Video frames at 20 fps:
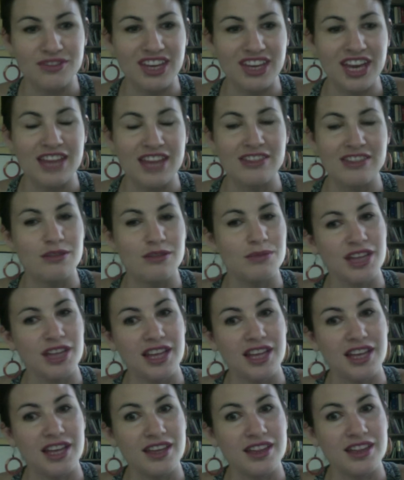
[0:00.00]
and they'll be
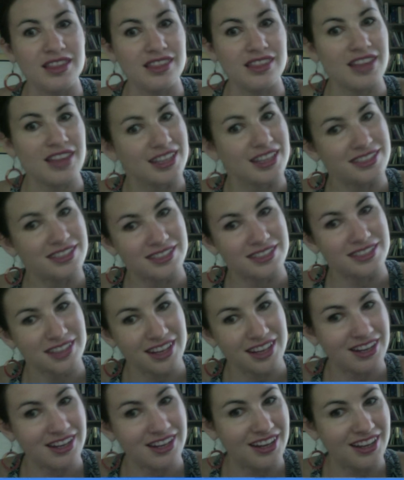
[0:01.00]
like, that's
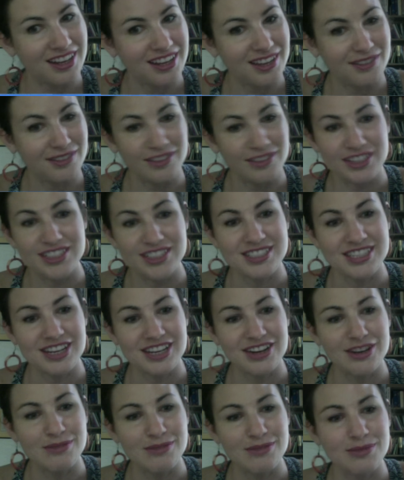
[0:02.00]
not even a
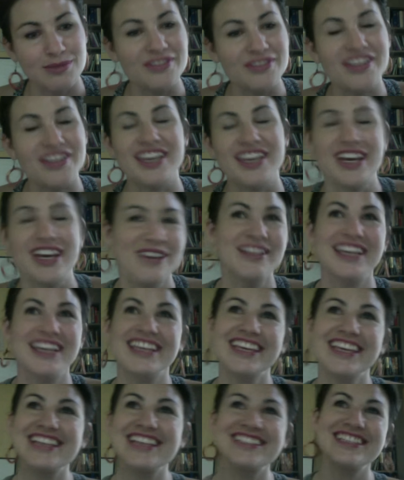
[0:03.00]
scary movie. I'm like,
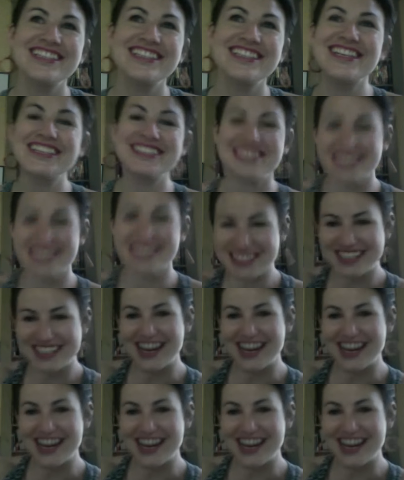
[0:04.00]
yes, it is. It's